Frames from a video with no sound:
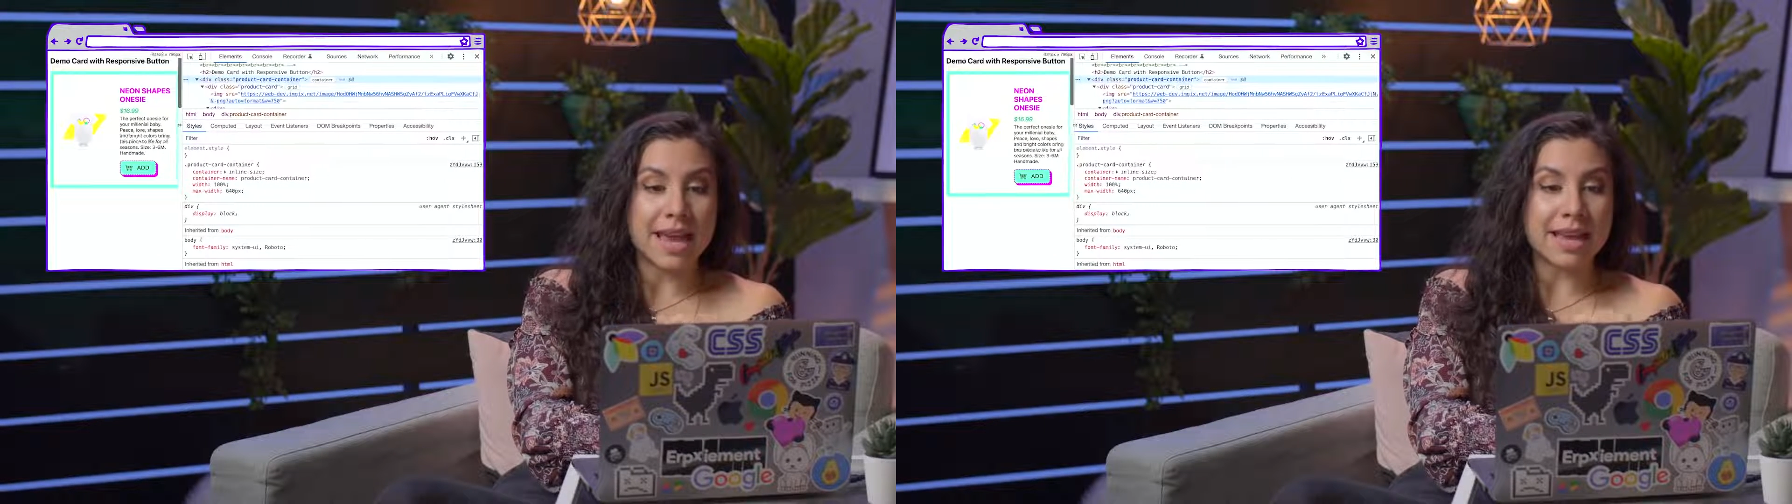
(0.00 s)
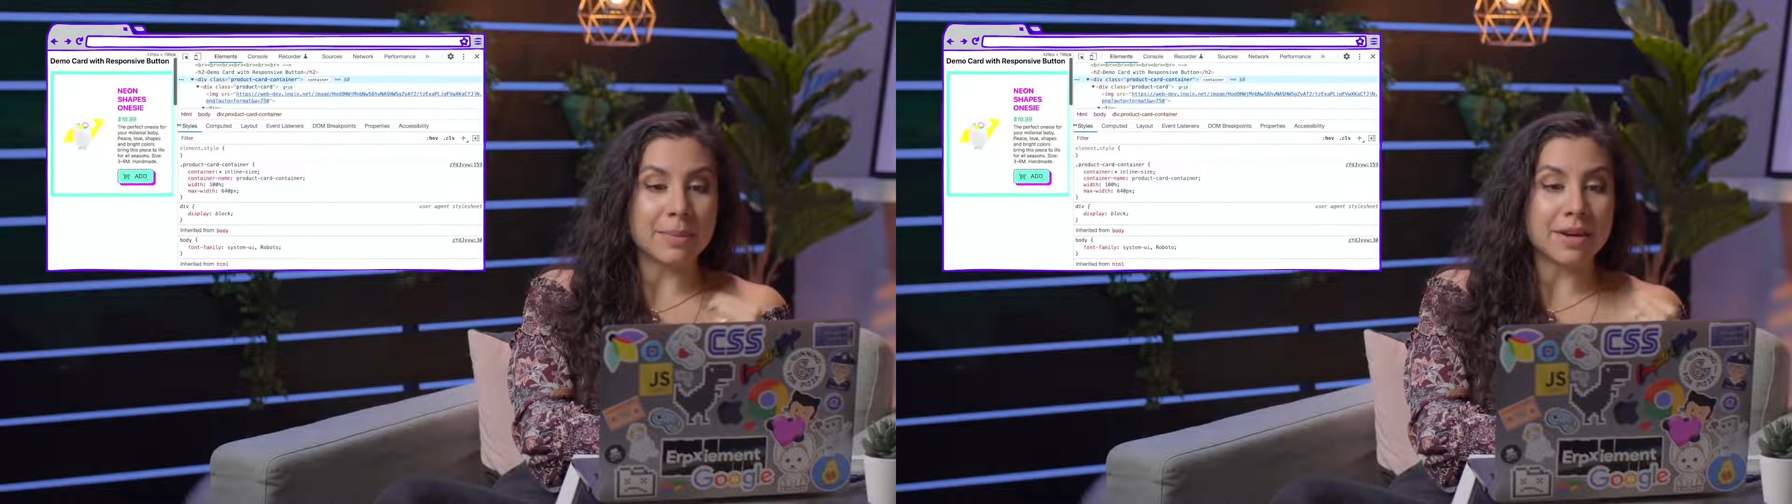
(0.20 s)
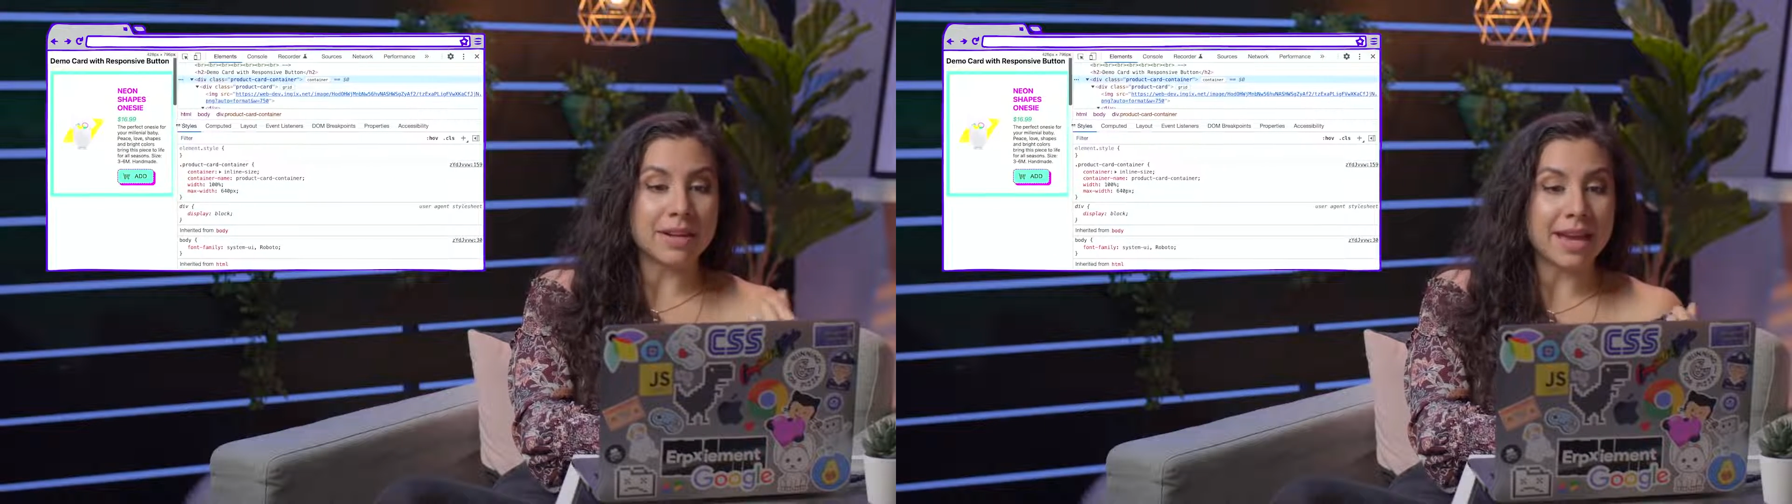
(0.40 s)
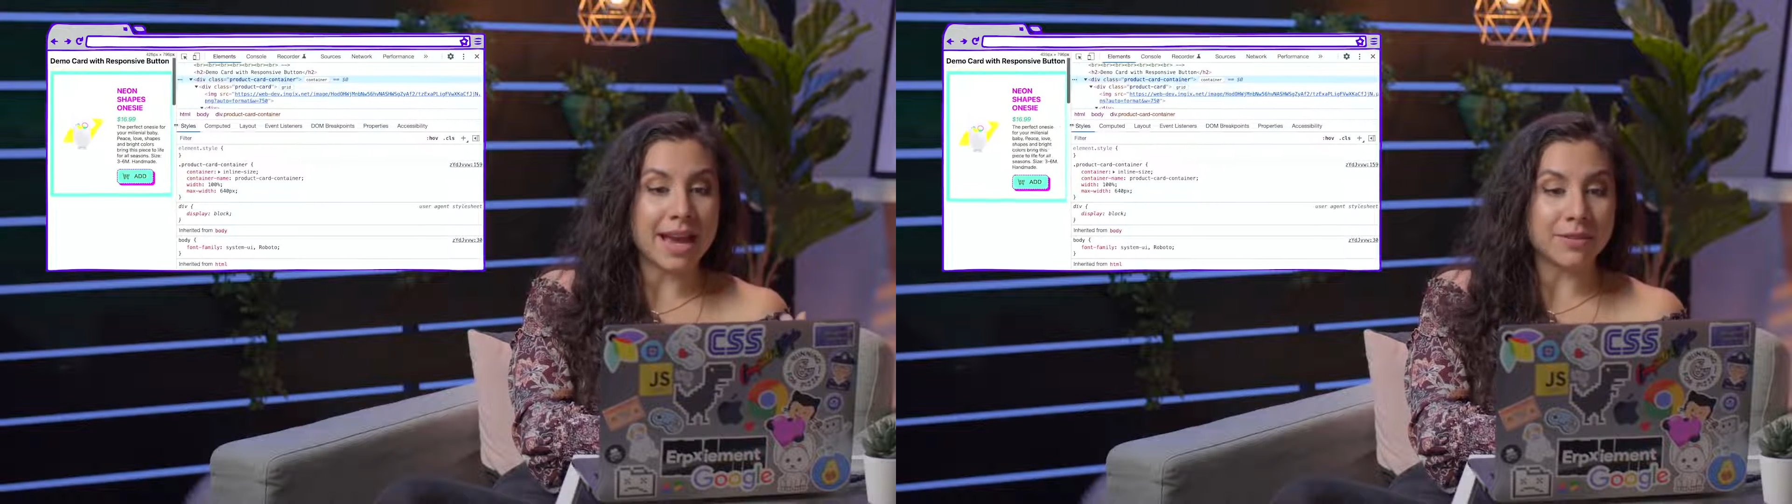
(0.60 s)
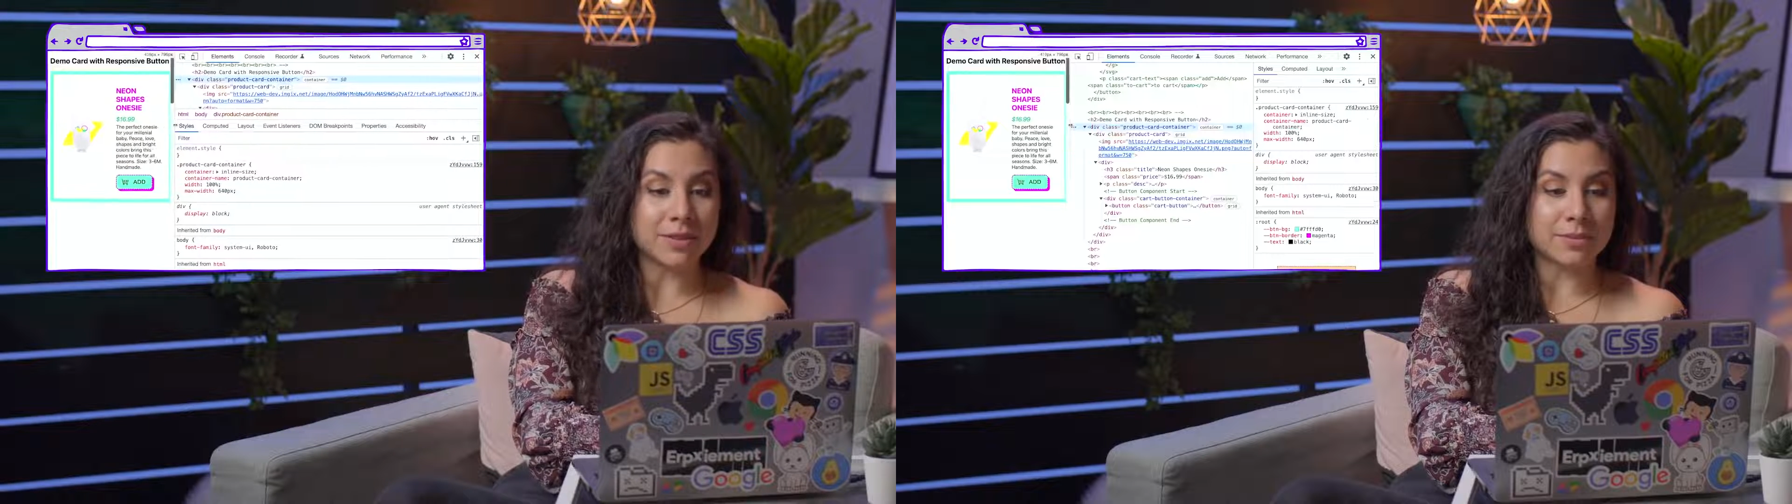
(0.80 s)
And I'm going to
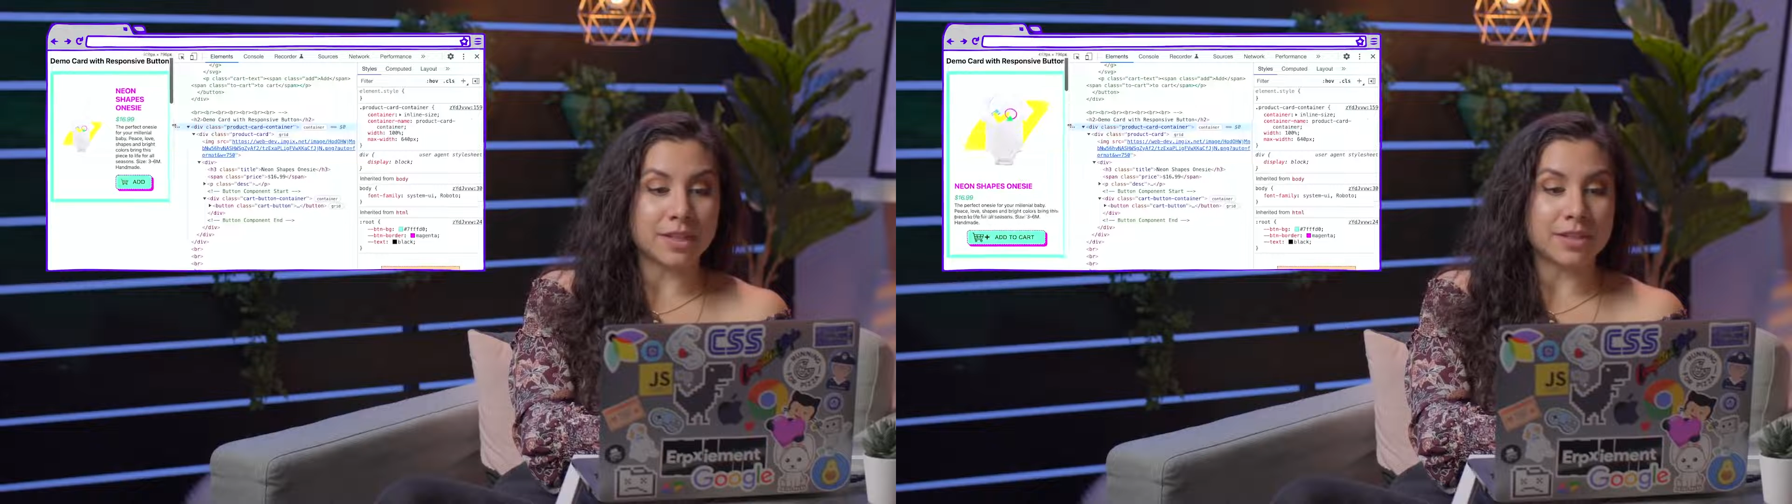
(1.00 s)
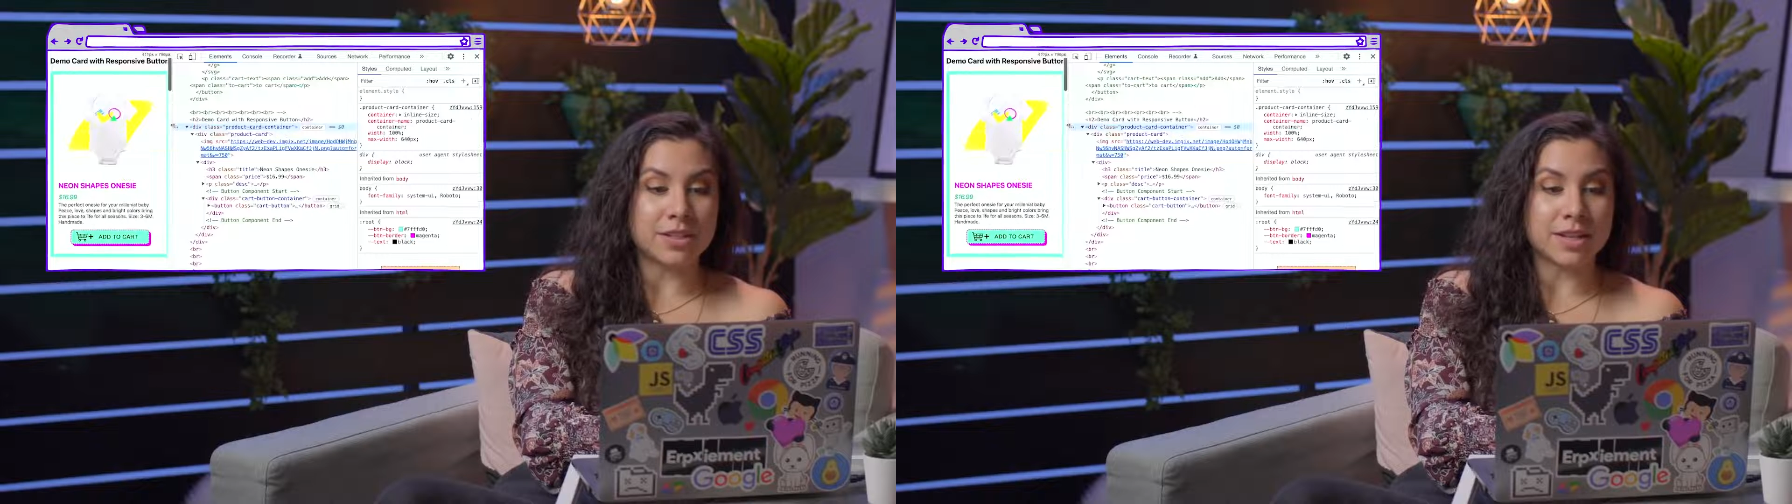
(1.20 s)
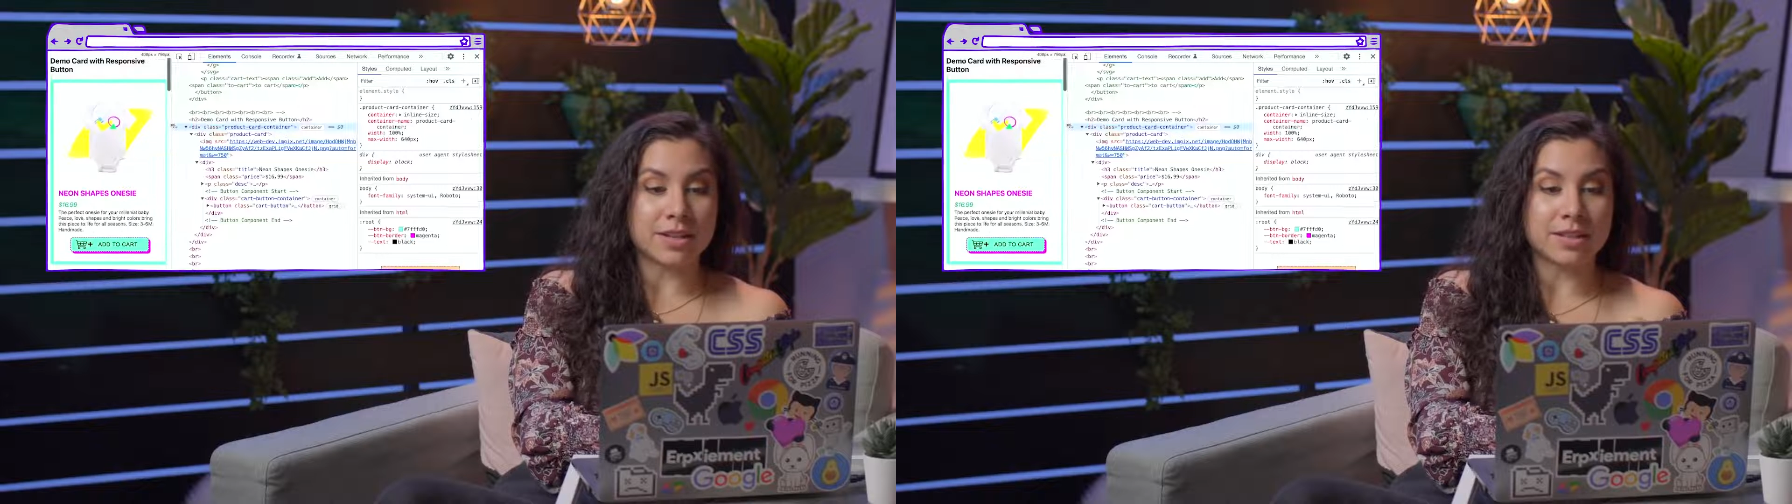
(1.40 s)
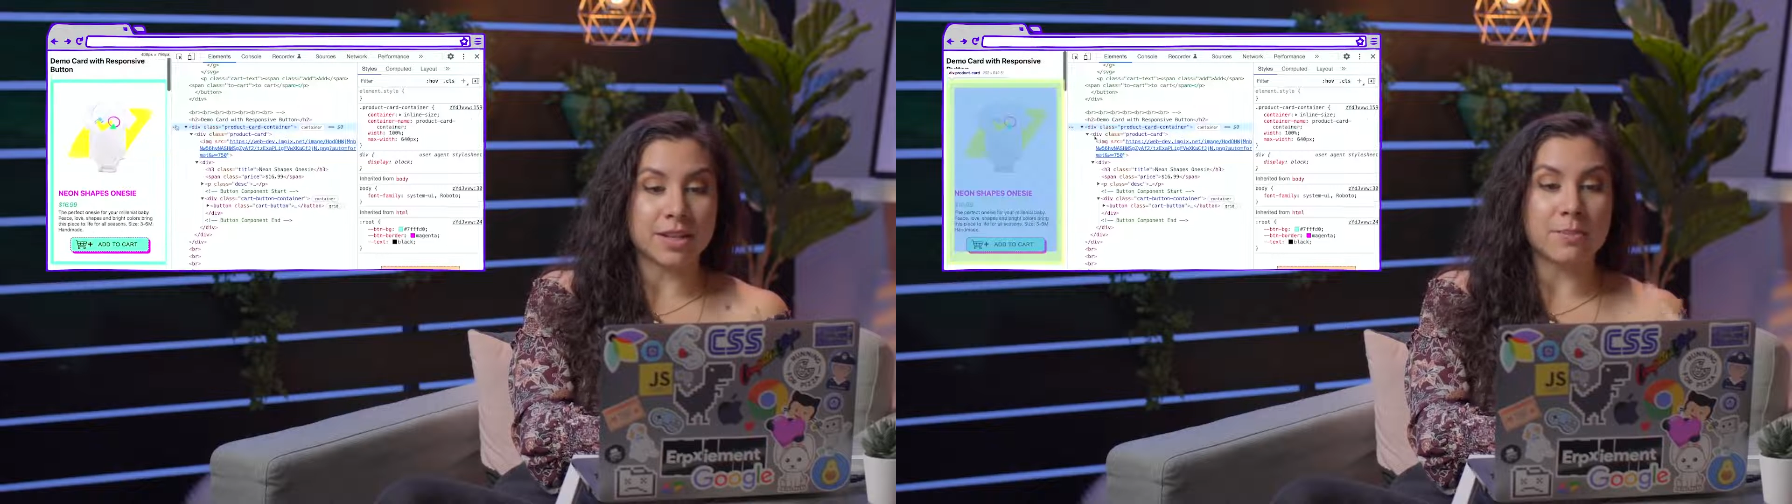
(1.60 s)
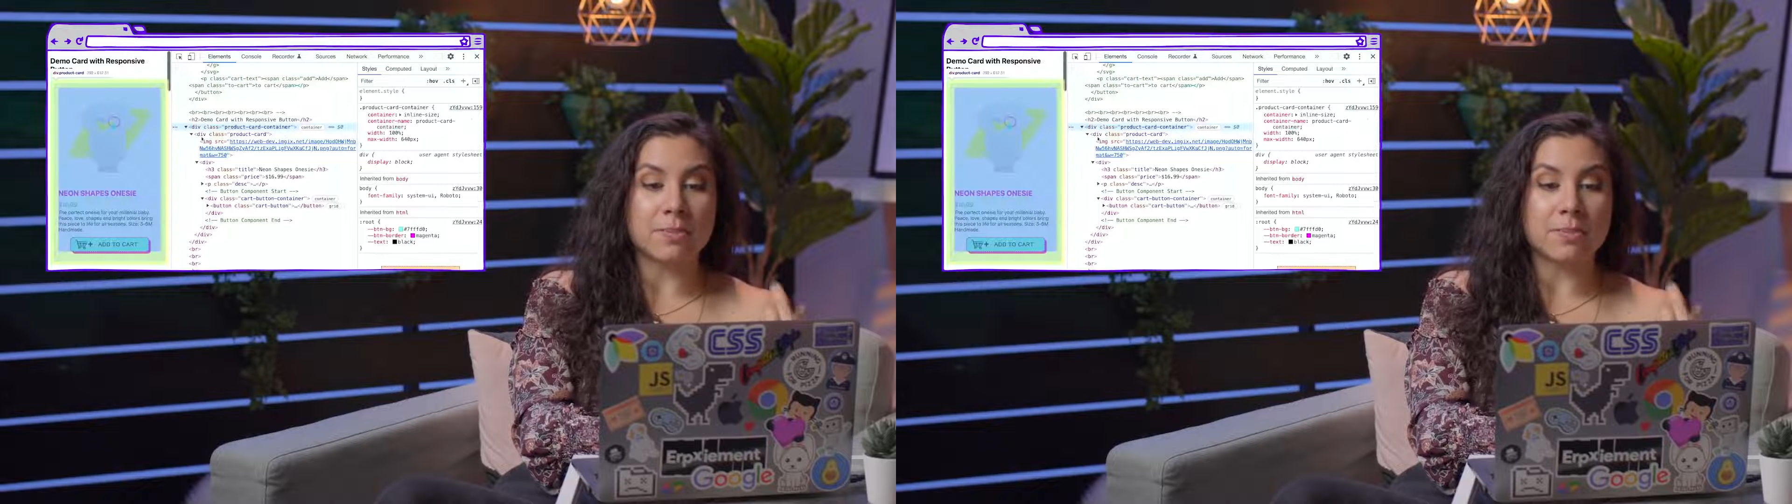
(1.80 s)
have to readjust